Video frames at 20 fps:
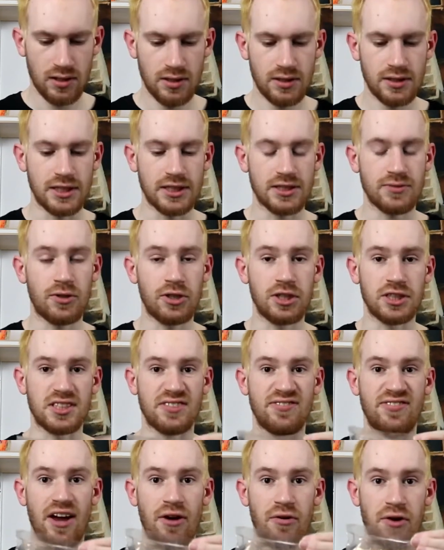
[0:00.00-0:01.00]
This one is
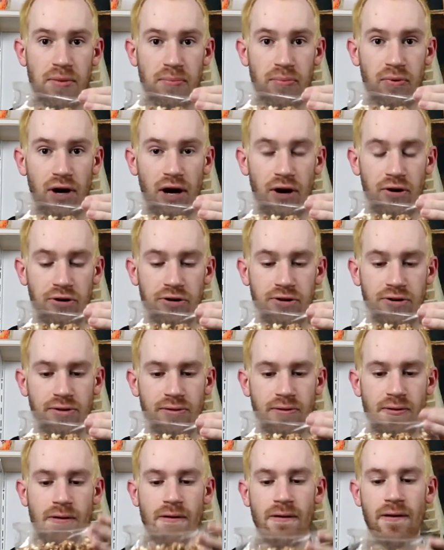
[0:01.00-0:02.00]
very brown,
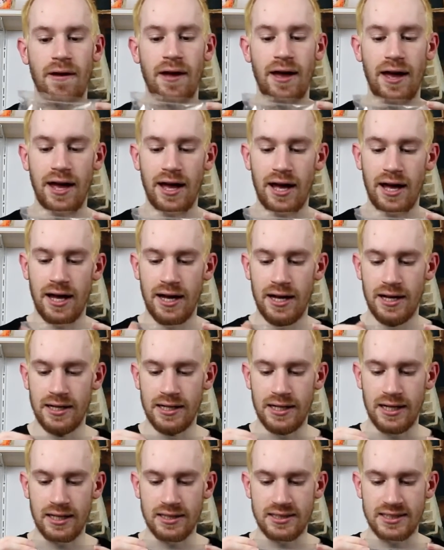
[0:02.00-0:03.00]

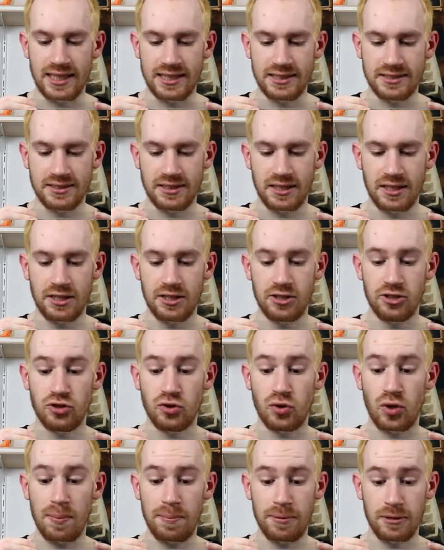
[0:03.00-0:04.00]
and it says
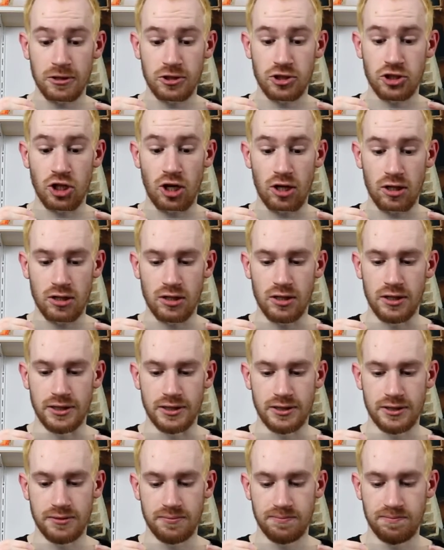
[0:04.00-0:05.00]
triple
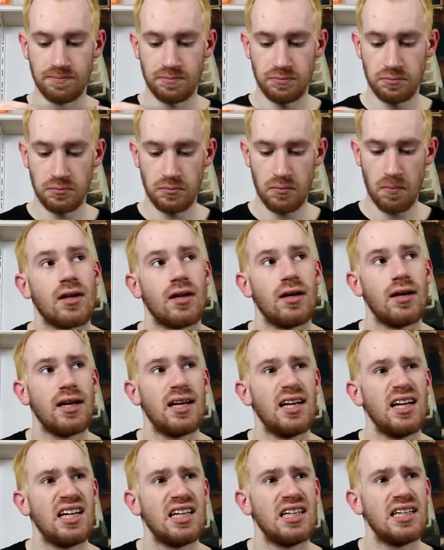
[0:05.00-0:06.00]
chocolate.
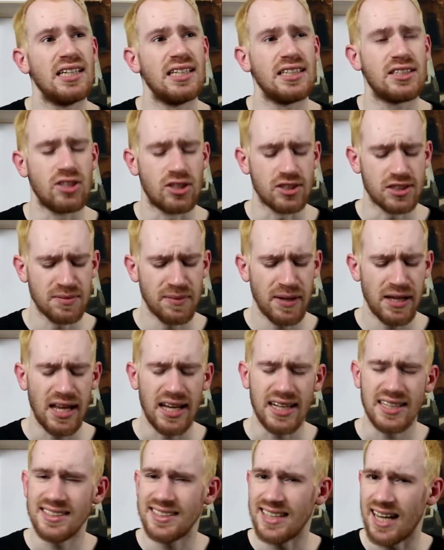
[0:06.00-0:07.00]
It does smell
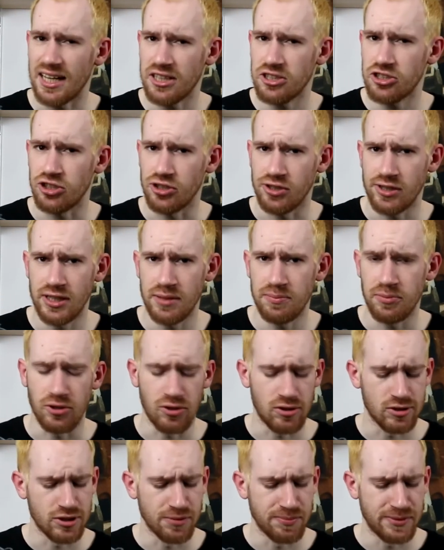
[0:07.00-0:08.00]
like dark chocolate, but
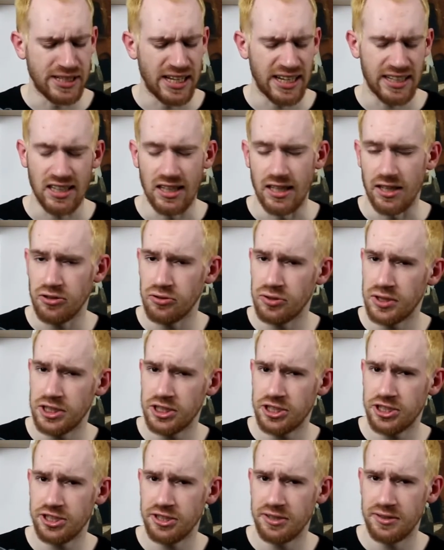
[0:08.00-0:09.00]
also a bit like
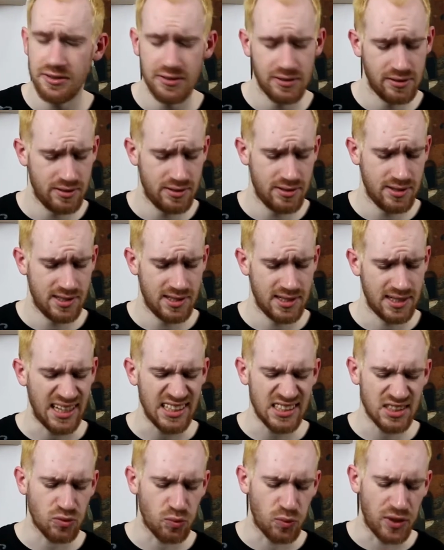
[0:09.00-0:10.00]
licorice.
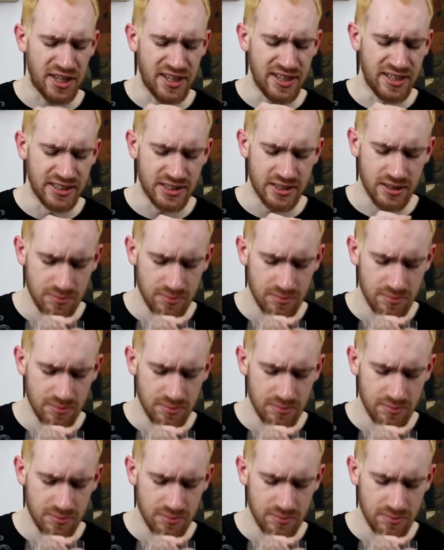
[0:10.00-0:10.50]
That's weird.